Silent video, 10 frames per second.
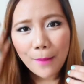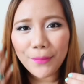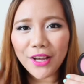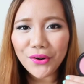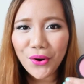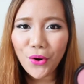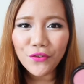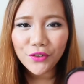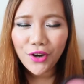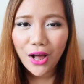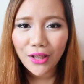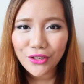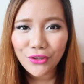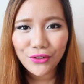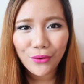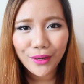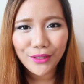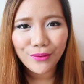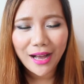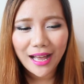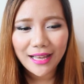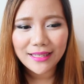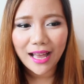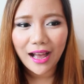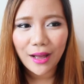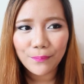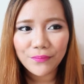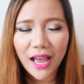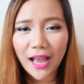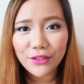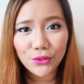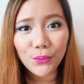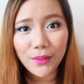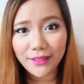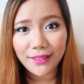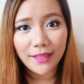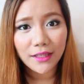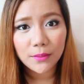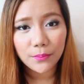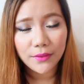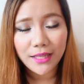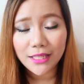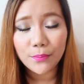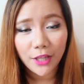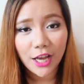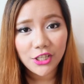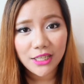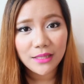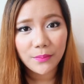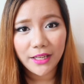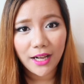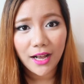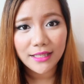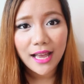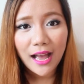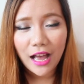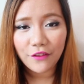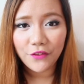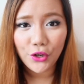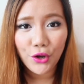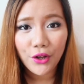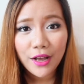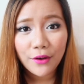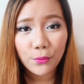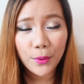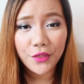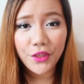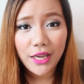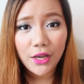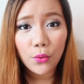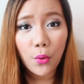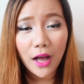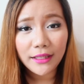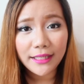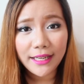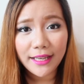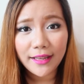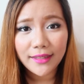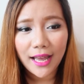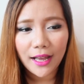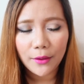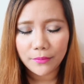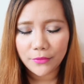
but overall, you know what, you guys, I do really like these blushes, because I feel with the quality that